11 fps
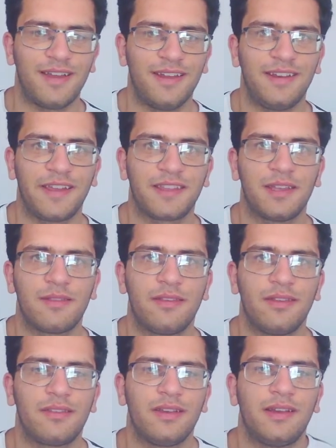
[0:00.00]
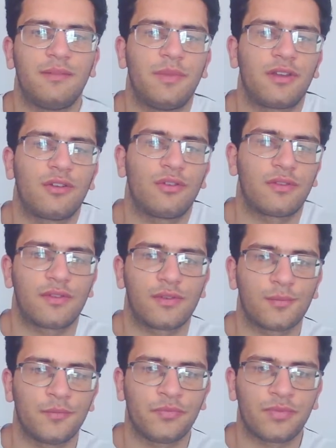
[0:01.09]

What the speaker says: I like that Sicilian because